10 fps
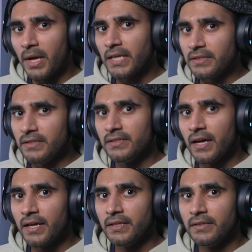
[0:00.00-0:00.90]
mic
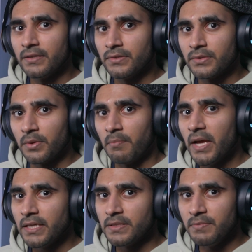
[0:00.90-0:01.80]
design. So the
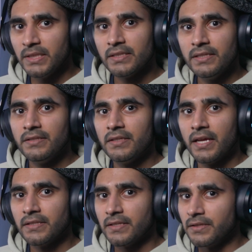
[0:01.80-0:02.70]
mic is built into the
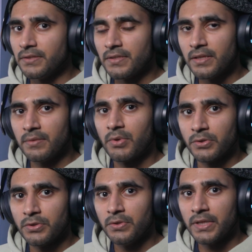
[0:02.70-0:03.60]
headset. There's nothing
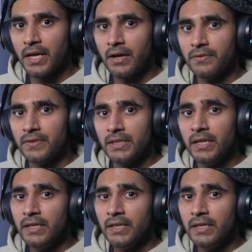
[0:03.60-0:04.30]
protruding out of it.